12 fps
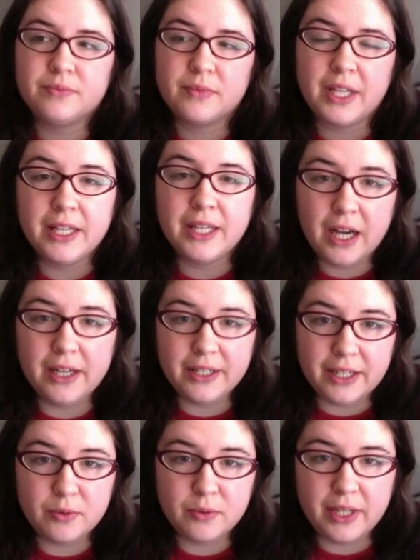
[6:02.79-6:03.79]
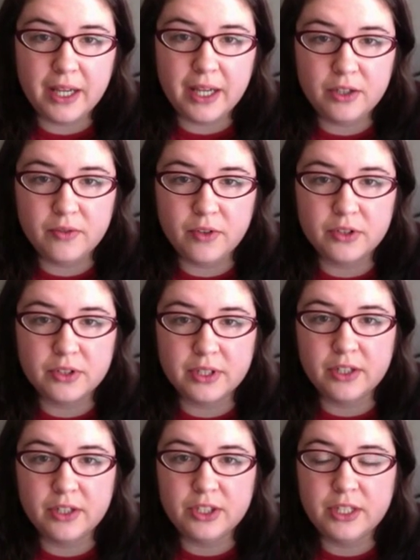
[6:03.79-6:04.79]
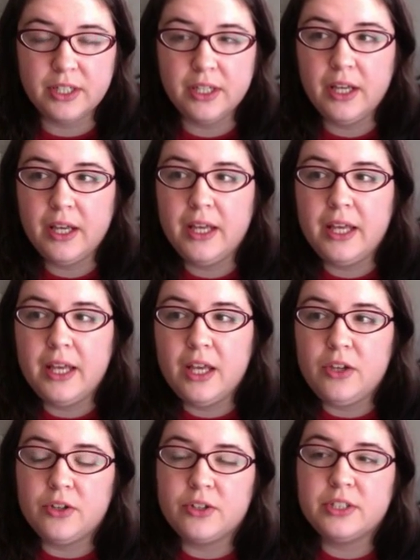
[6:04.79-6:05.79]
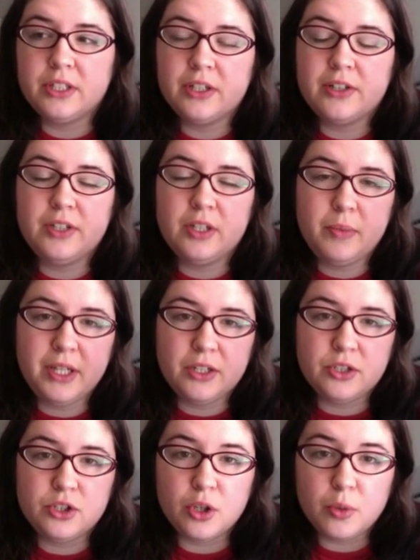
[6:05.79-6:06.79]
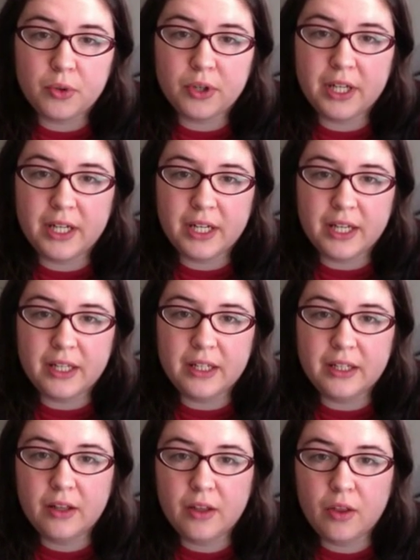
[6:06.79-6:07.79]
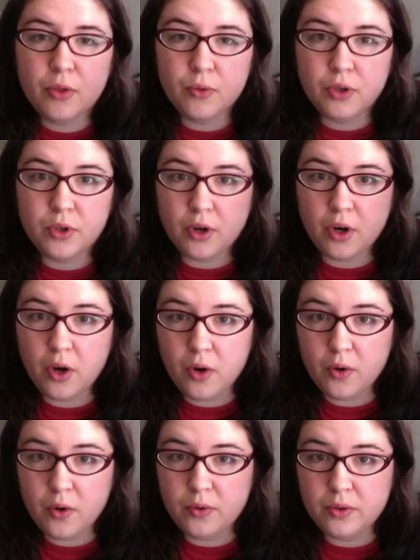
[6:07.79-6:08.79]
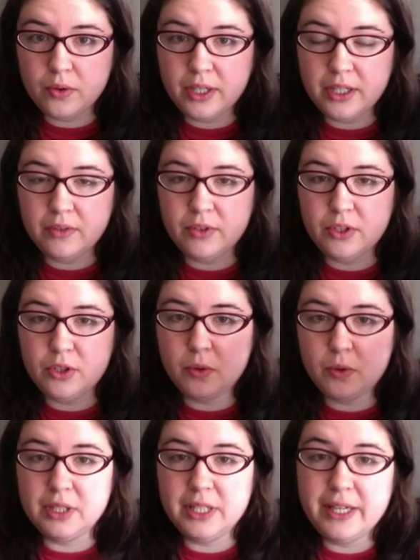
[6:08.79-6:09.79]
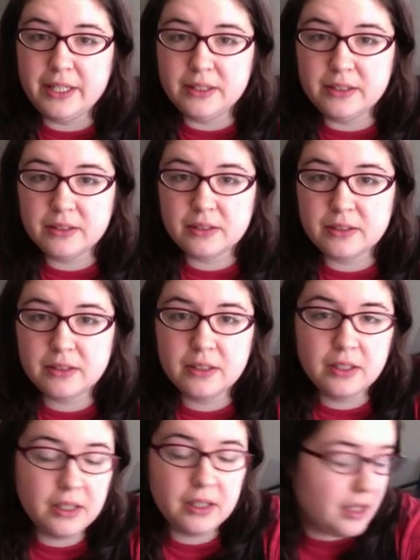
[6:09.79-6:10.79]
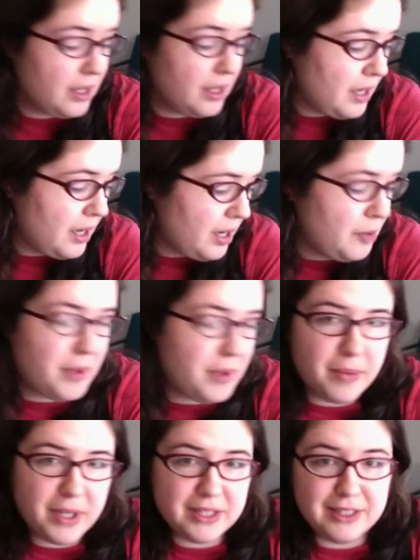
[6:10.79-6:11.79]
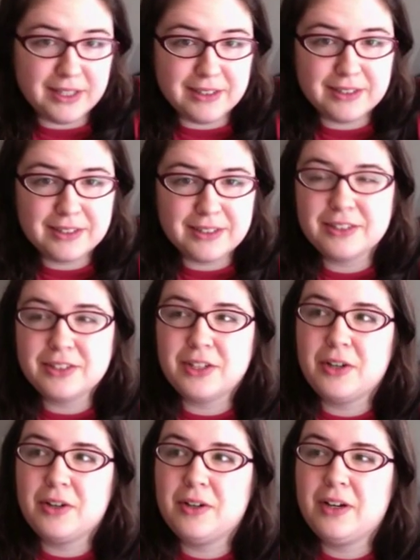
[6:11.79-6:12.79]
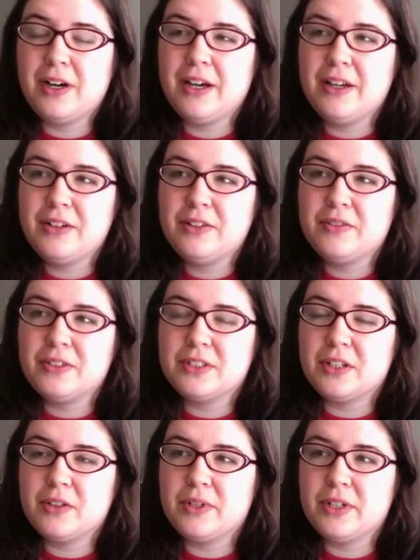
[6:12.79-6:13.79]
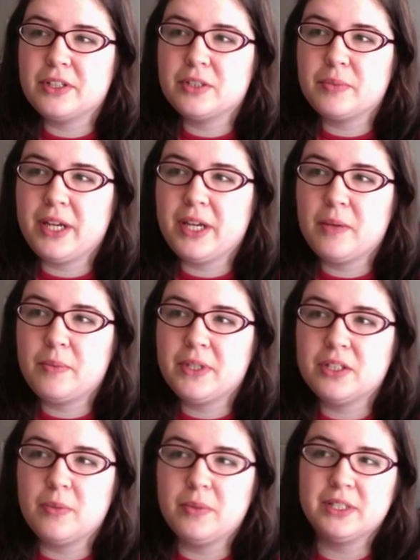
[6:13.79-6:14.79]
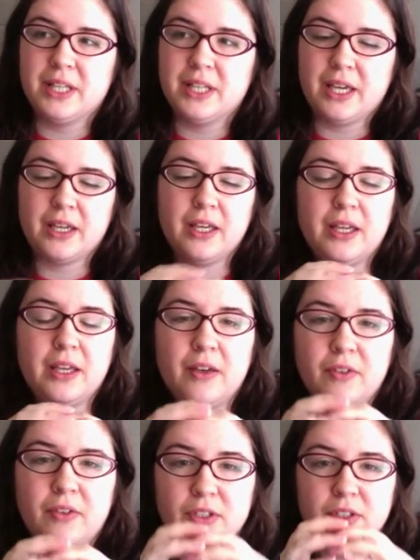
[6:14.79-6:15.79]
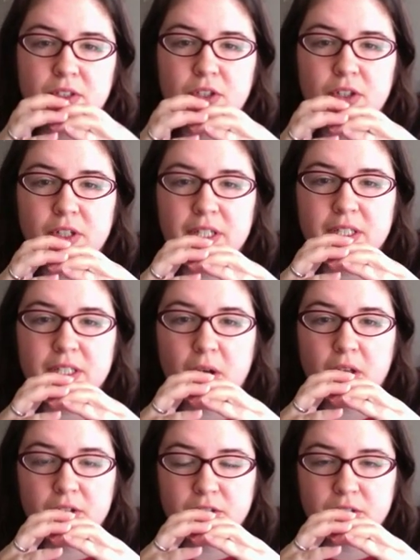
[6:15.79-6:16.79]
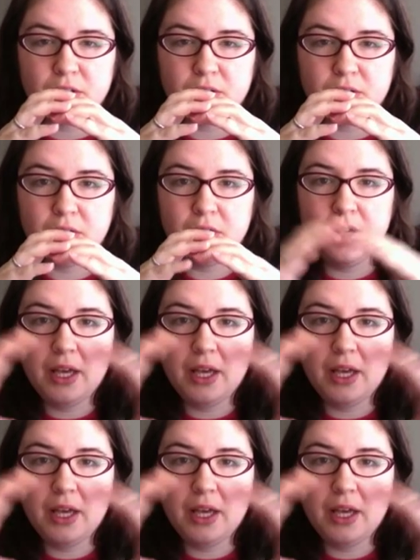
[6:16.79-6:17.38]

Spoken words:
in contact with that universal energy, you're still going to be interpreting it through your own individual lens. I hope that makes sense. So I don't know if there's another way to explain it, but it's almost like if you're in a smaller circle,